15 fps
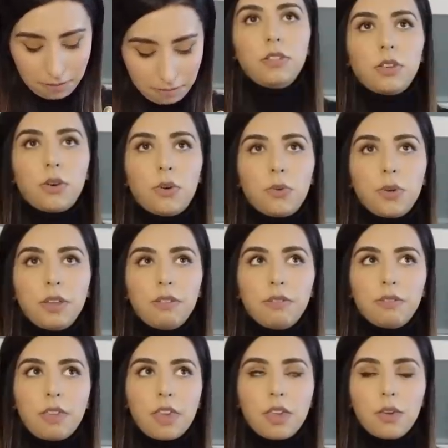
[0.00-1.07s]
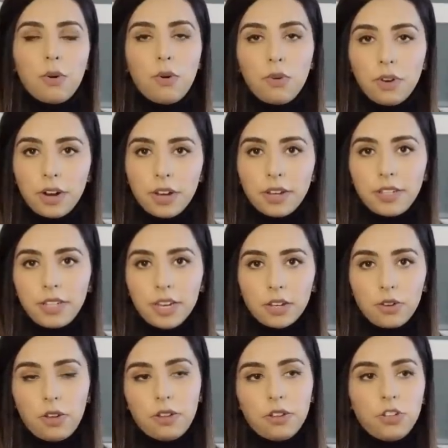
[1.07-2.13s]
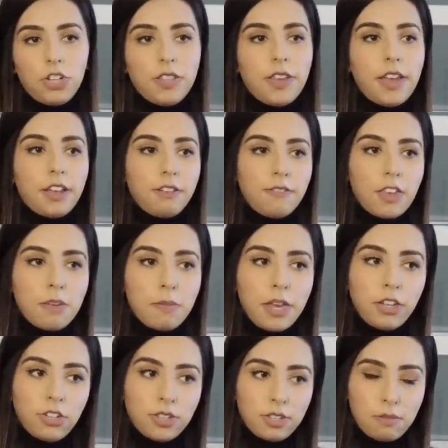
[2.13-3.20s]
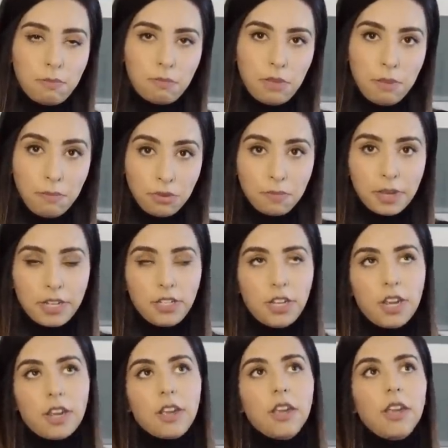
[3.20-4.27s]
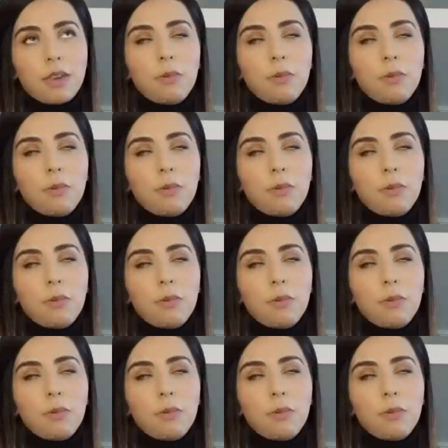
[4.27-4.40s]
So with the Aura technology that LVMH is implementing,